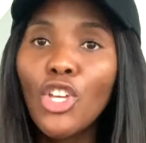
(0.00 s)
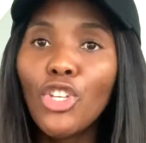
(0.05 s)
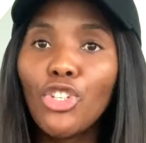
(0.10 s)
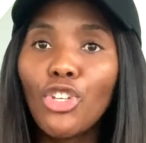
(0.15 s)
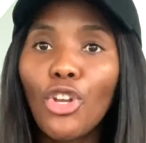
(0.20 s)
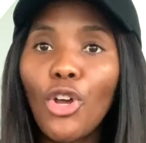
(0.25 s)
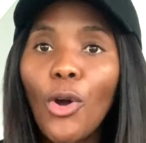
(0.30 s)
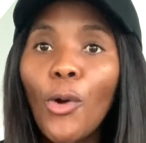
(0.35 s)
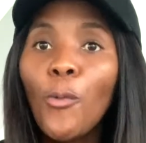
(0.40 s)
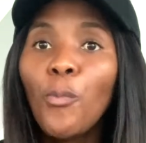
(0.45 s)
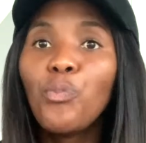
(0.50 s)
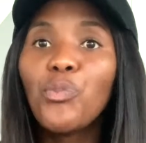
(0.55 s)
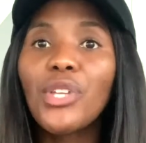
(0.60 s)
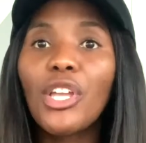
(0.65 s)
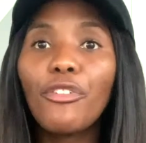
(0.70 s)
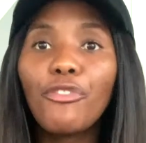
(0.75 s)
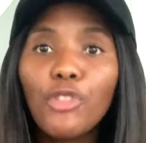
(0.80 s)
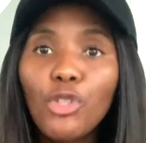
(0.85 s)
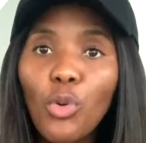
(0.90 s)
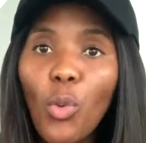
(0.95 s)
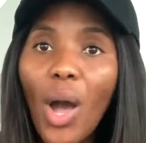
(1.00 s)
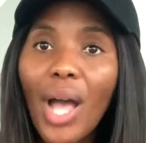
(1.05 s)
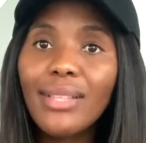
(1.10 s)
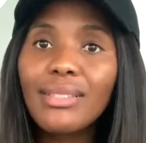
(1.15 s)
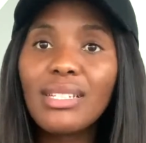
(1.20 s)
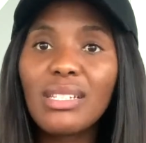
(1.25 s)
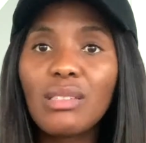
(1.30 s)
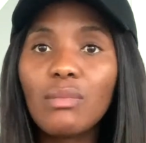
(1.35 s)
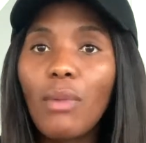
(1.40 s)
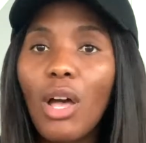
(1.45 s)
You know, if you
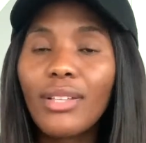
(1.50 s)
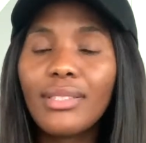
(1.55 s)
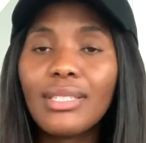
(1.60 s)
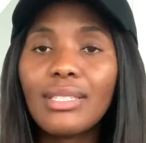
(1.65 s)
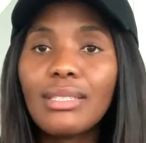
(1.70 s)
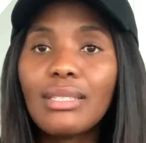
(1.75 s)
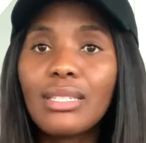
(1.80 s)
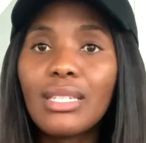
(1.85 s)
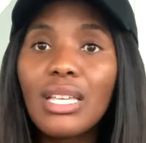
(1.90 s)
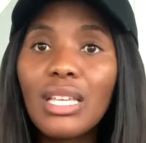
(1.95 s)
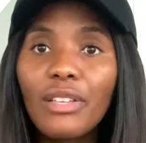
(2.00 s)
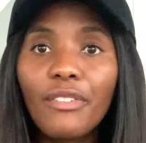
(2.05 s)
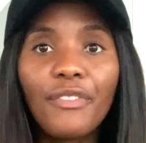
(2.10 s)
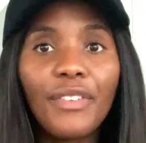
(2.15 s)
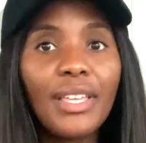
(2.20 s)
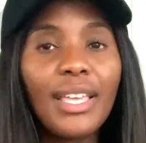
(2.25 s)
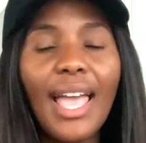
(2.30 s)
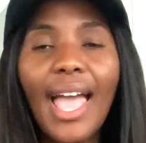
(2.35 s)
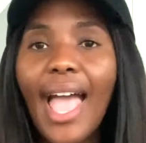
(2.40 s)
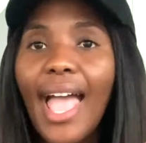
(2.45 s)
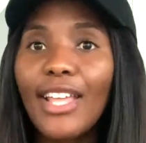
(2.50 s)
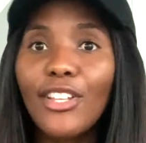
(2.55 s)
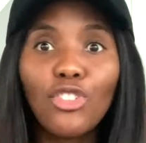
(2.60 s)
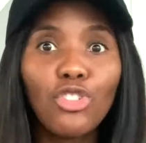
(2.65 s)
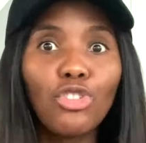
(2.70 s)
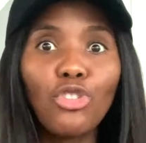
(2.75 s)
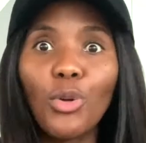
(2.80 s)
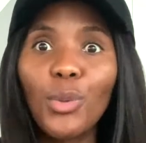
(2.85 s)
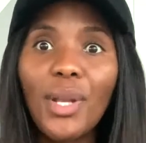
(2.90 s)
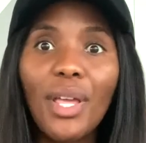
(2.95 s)
want a smart TV and
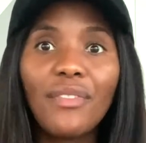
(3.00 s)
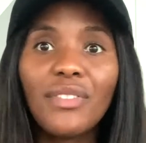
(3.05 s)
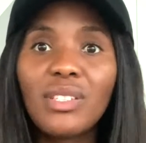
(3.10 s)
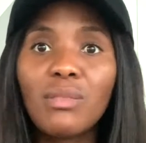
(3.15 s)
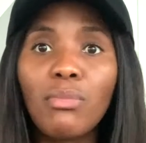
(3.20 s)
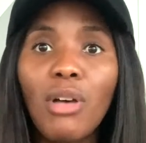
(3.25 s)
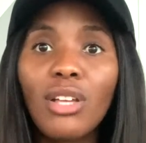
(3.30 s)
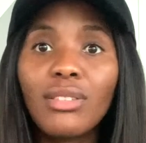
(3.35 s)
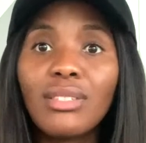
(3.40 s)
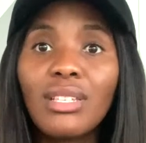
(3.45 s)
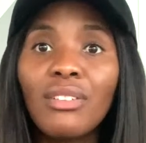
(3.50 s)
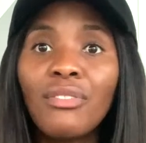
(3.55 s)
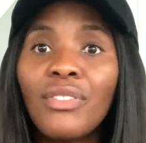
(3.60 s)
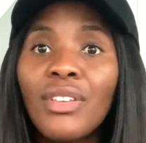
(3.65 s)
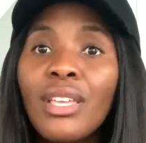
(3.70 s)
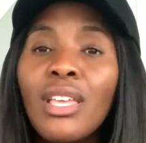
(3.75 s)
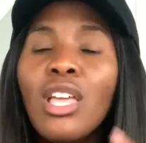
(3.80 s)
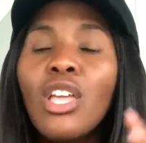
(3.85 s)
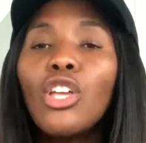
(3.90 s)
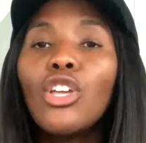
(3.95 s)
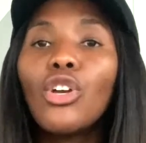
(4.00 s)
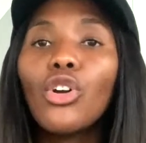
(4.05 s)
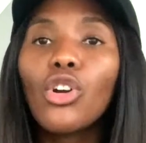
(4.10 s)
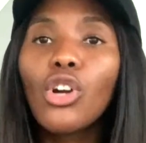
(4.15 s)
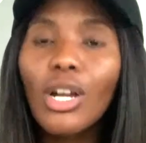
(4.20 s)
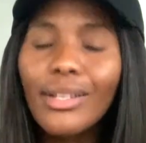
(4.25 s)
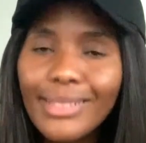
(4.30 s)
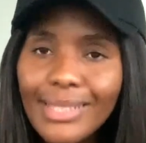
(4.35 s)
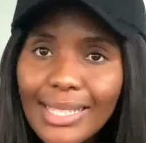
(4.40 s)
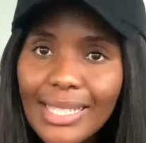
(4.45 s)
you don't have a smart TV,
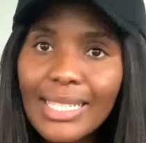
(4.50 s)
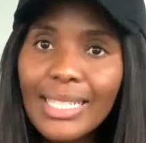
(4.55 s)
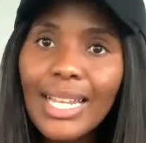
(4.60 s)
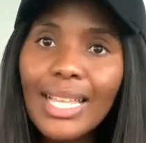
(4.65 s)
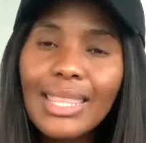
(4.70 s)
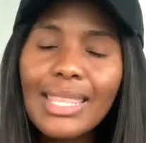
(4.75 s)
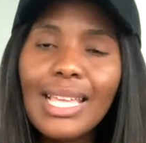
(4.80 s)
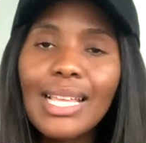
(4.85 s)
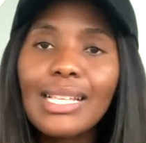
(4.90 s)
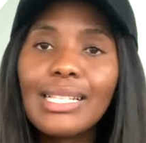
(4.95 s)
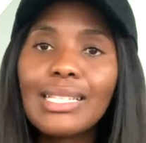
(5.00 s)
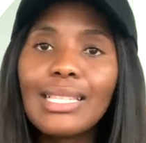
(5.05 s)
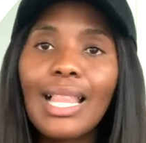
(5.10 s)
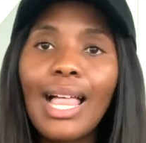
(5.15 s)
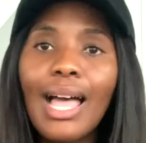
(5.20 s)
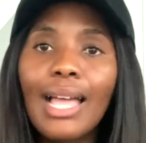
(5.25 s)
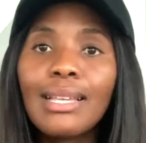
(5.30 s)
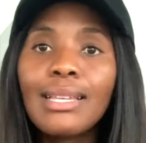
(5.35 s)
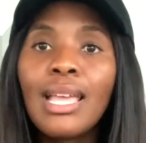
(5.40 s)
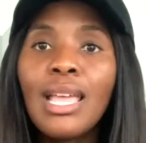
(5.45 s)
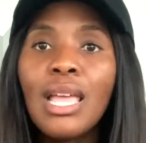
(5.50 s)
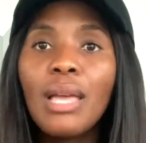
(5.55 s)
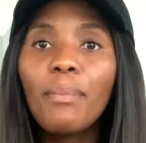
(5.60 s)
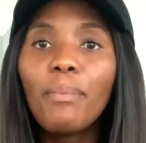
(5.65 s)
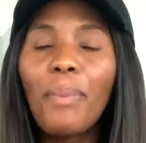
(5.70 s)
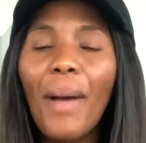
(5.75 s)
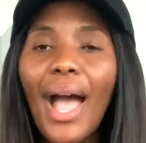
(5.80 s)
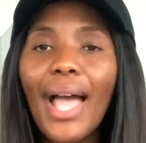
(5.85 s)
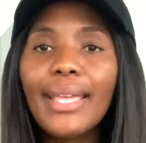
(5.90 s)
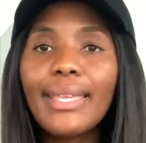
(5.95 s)
consider things like
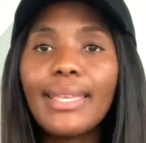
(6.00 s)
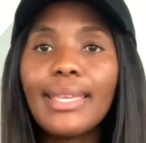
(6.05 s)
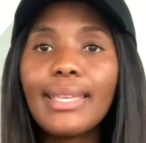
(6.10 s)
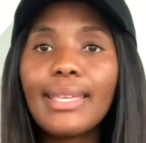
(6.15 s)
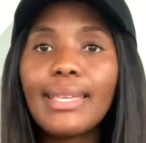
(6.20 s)
buying